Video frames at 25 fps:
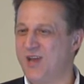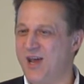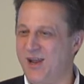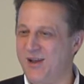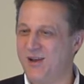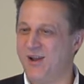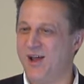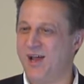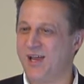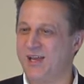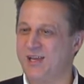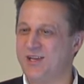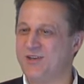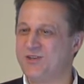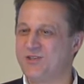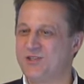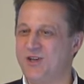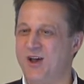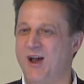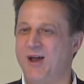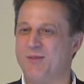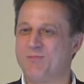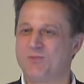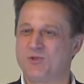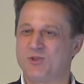unlike in
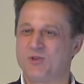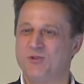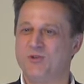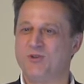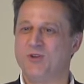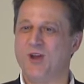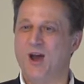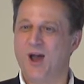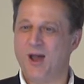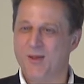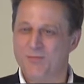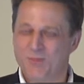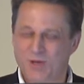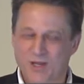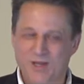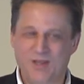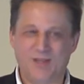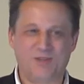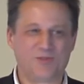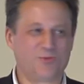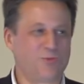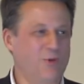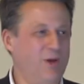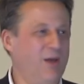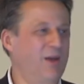type 2
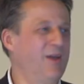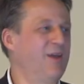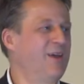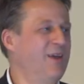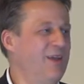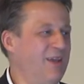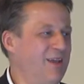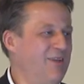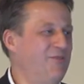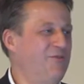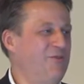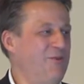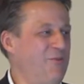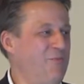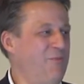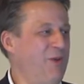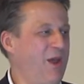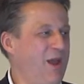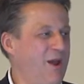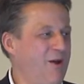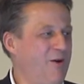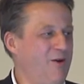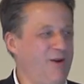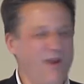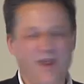diabetes, where if your
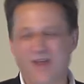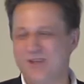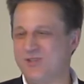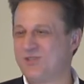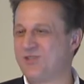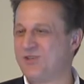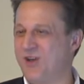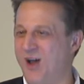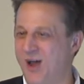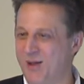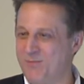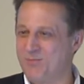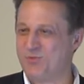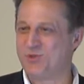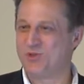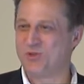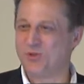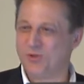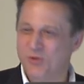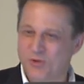parent has type 2,